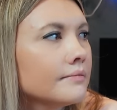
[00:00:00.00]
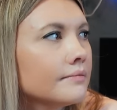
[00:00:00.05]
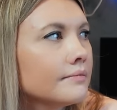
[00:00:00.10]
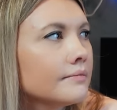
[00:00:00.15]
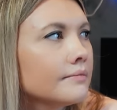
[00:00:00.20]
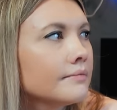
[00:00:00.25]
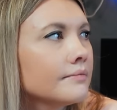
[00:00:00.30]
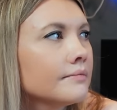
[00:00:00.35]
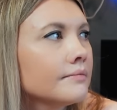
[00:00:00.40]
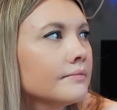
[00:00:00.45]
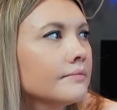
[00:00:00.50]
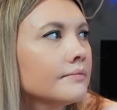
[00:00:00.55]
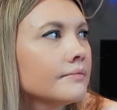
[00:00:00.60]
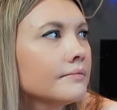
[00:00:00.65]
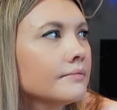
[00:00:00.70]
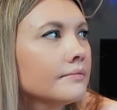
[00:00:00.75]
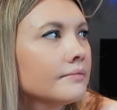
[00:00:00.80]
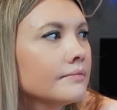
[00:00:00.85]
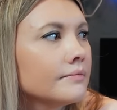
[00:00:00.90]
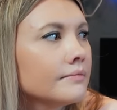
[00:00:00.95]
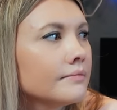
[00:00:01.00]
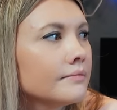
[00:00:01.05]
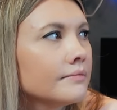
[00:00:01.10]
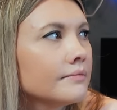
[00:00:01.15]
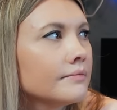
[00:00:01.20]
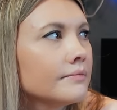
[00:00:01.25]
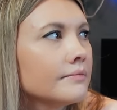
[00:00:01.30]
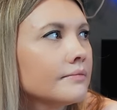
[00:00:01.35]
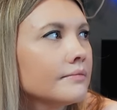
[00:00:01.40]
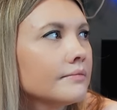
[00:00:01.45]

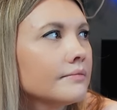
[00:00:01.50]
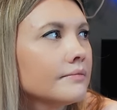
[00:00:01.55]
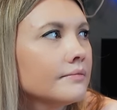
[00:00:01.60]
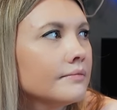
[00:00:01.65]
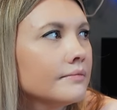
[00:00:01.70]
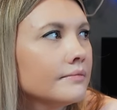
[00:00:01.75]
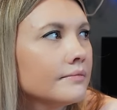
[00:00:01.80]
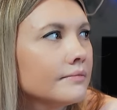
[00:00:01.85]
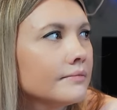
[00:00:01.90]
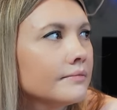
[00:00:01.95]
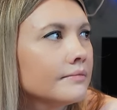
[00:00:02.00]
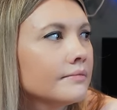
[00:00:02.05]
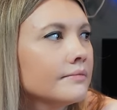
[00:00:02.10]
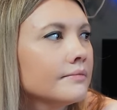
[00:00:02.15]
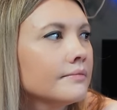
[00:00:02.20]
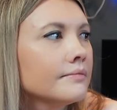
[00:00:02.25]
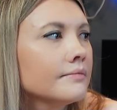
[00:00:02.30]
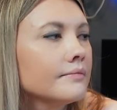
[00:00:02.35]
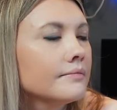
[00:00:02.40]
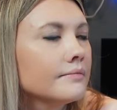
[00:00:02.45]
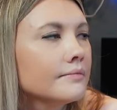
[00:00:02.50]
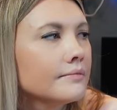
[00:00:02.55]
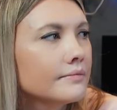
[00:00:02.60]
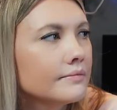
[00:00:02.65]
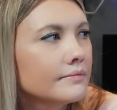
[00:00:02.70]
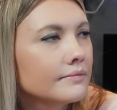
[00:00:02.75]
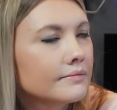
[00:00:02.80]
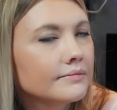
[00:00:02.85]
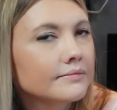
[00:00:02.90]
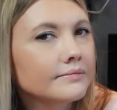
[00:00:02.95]

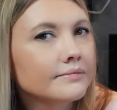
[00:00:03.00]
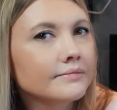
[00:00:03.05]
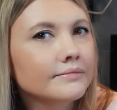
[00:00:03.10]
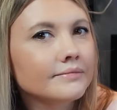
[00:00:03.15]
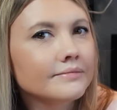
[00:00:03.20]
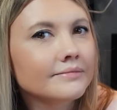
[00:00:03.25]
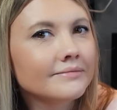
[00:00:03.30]
[no speech]